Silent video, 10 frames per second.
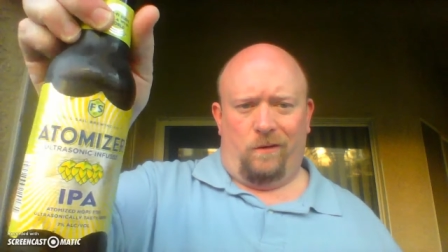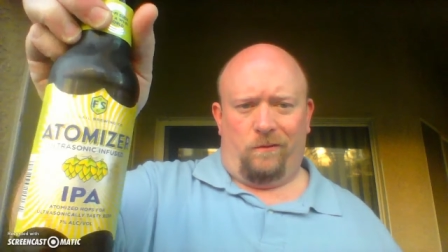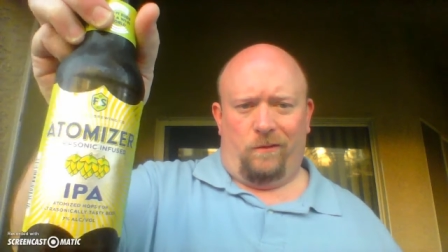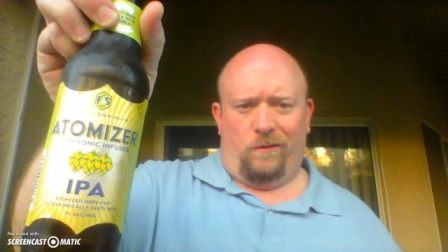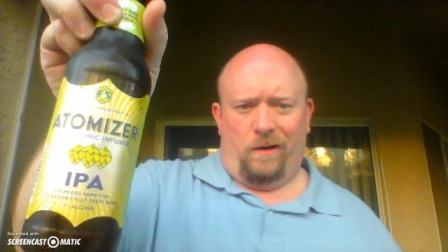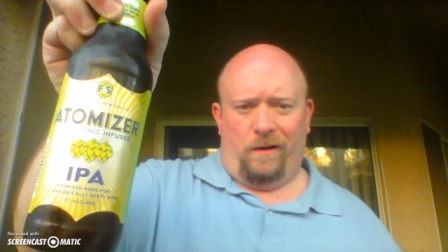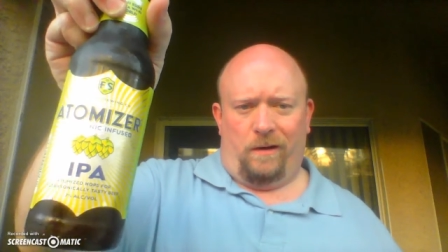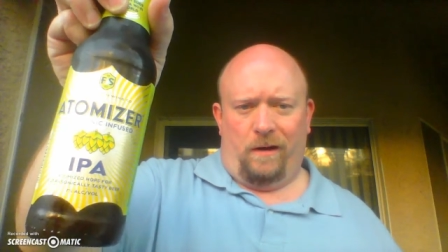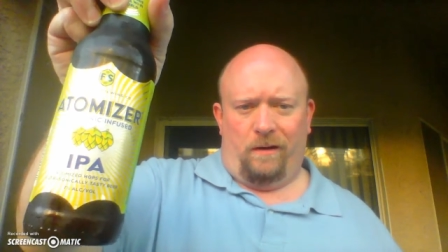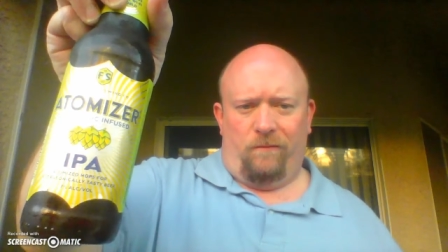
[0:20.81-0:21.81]

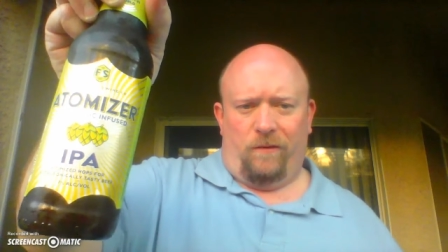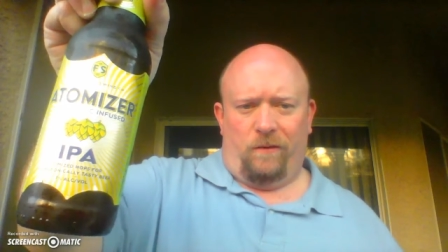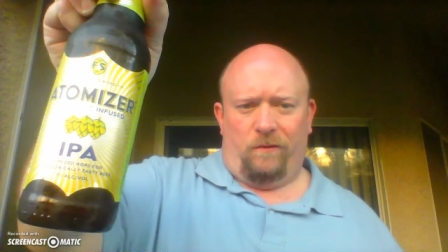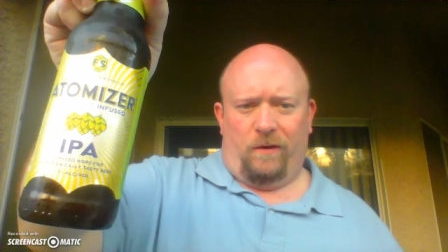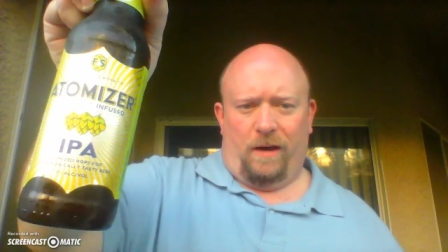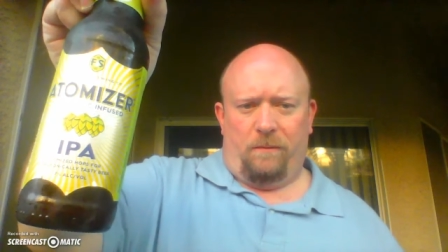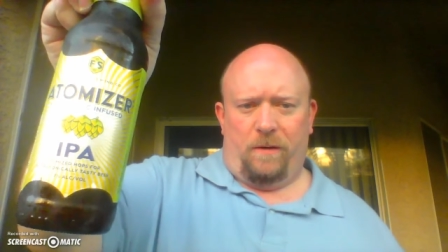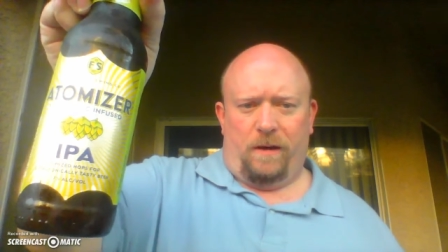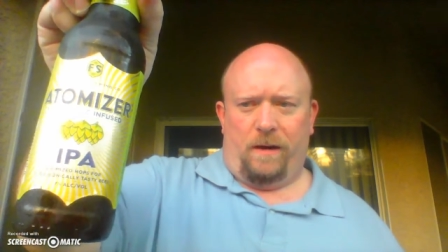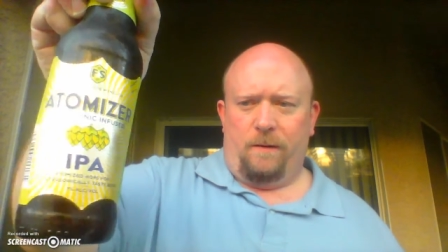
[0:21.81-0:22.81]
Ultrasonic Infused
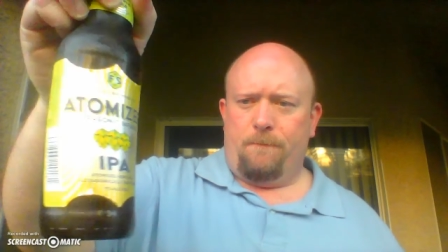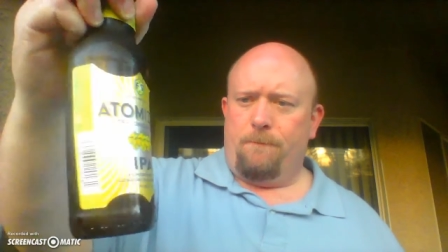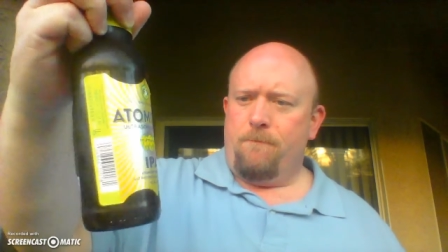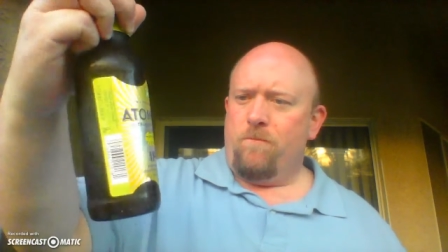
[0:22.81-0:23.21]
IPA.